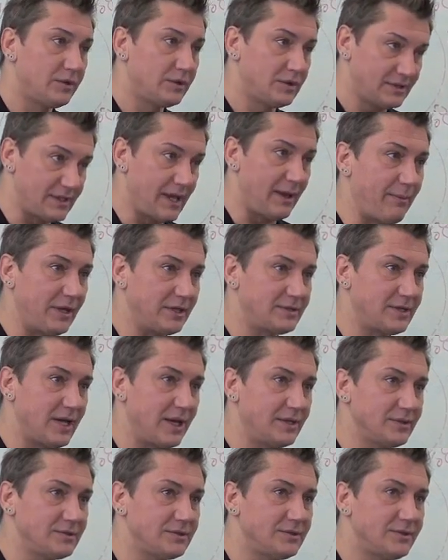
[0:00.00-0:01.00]
Does make
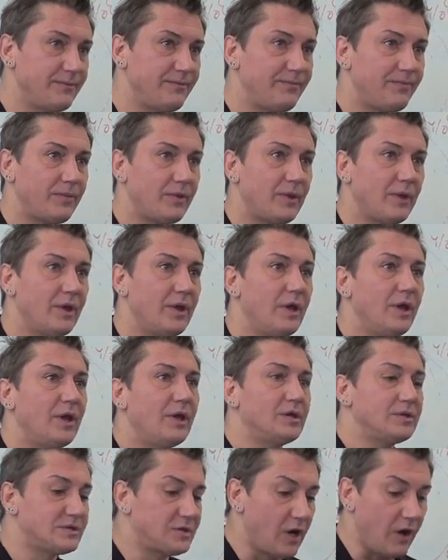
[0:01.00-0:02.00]
sense? Yes.
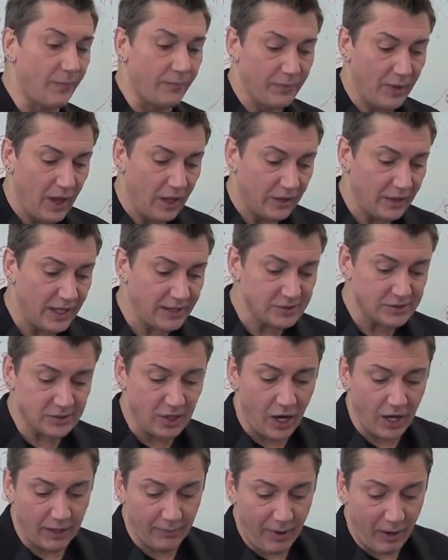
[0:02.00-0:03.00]
So let's
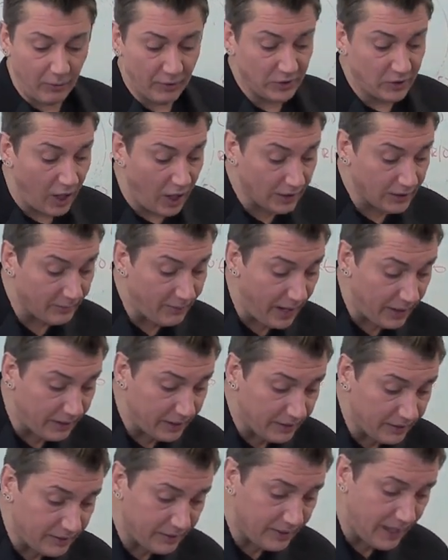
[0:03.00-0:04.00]
talk about, we talked about
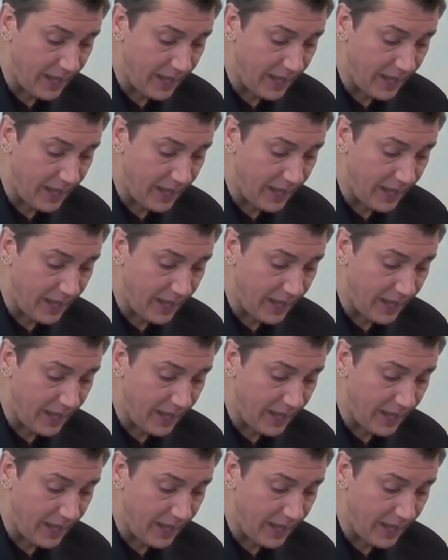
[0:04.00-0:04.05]
it,